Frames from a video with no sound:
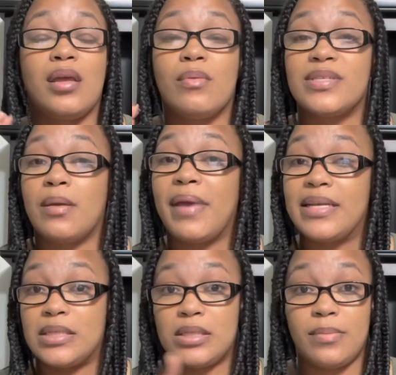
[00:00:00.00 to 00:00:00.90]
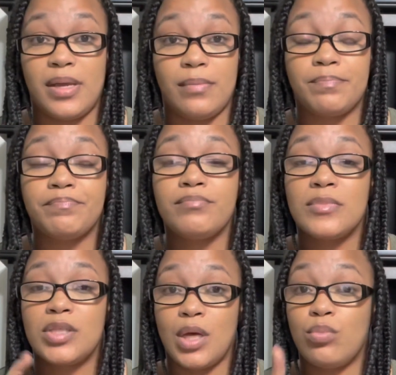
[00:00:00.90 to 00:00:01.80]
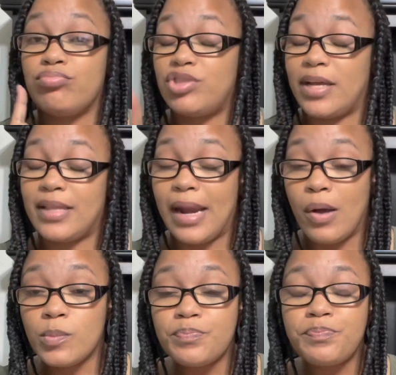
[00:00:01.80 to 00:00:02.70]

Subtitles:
it was amazing to me. So check that out.